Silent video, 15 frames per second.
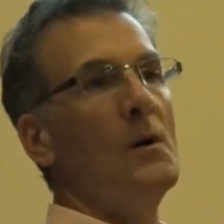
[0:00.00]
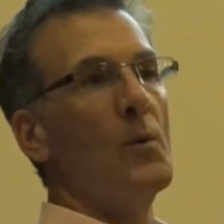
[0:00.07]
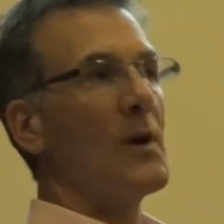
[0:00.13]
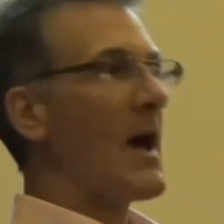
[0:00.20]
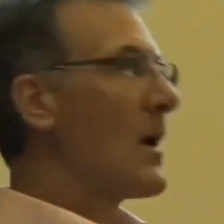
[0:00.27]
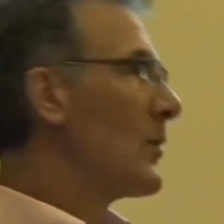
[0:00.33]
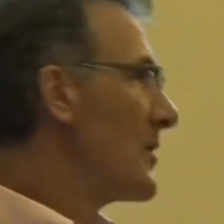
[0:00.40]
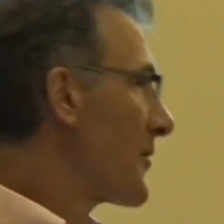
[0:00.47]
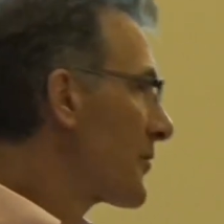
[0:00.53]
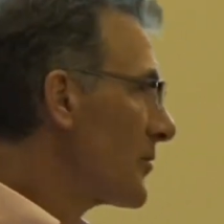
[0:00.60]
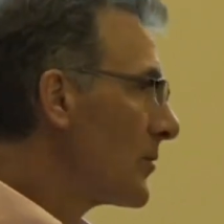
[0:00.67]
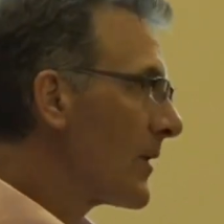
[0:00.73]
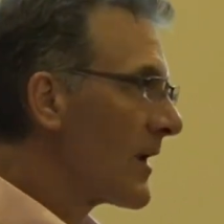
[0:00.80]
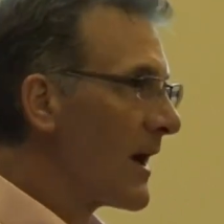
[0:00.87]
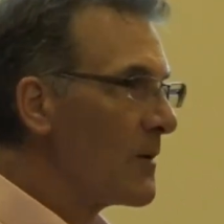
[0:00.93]
when I went
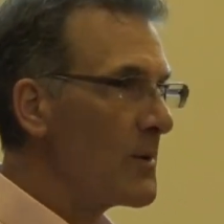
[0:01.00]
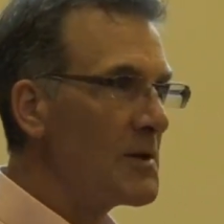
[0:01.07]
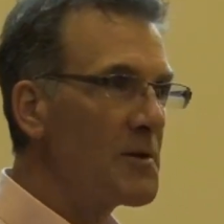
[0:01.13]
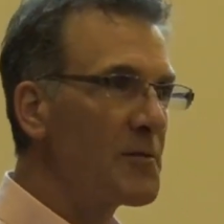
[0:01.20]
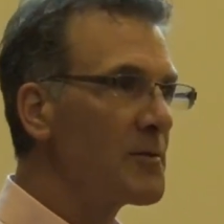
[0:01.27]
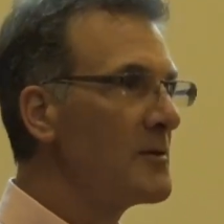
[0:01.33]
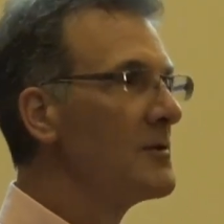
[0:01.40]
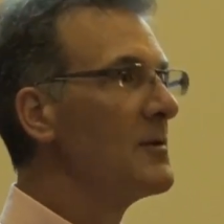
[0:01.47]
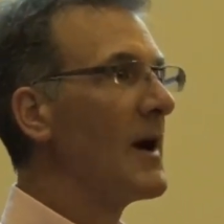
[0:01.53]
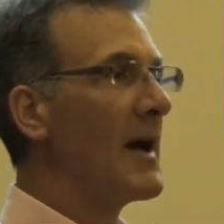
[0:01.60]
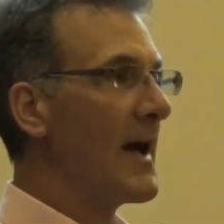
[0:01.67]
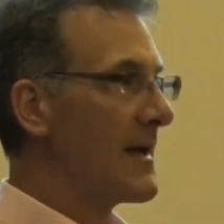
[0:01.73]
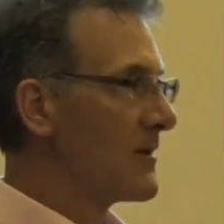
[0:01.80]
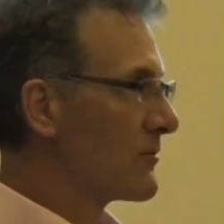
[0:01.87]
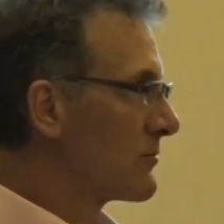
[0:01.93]
through what I went through, I
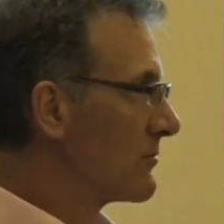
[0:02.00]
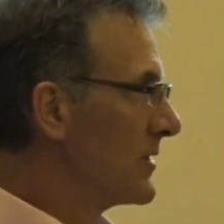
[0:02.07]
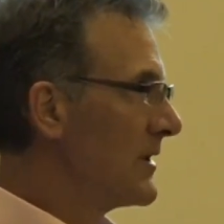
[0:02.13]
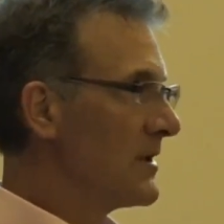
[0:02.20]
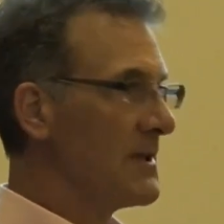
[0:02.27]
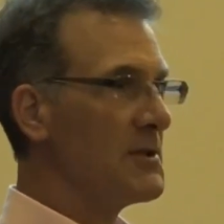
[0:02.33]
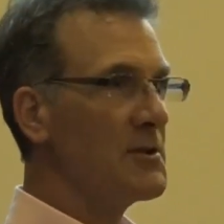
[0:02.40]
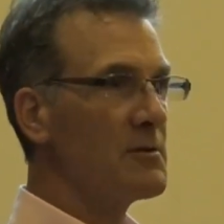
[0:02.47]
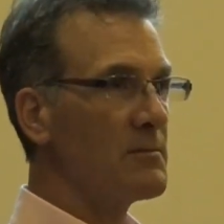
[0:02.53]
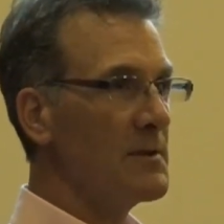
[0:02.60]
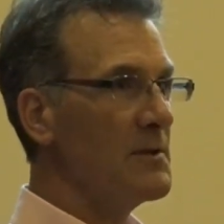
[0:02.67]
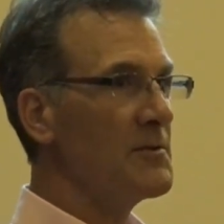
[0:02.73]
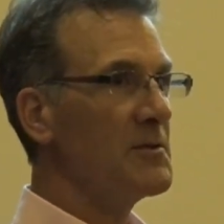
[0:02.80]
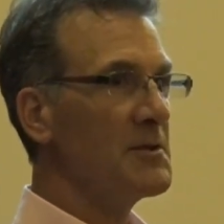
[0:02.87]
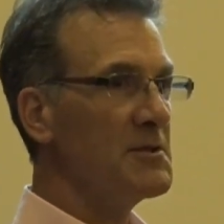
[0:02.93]
had a really good
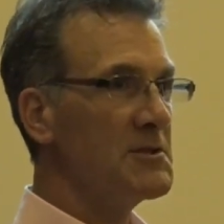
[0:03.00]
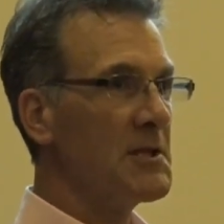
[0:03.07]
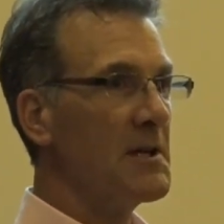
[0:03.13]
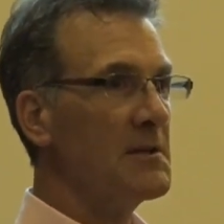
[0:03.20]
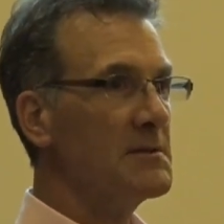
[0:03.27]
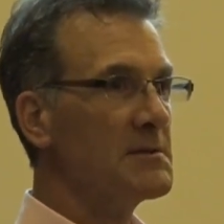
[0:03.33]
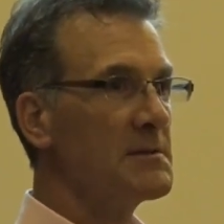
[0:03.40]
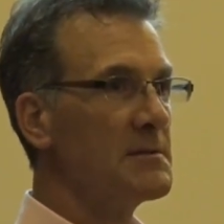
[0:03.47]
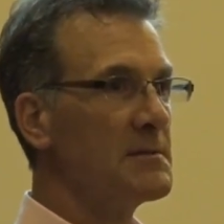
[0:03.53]
reason to change.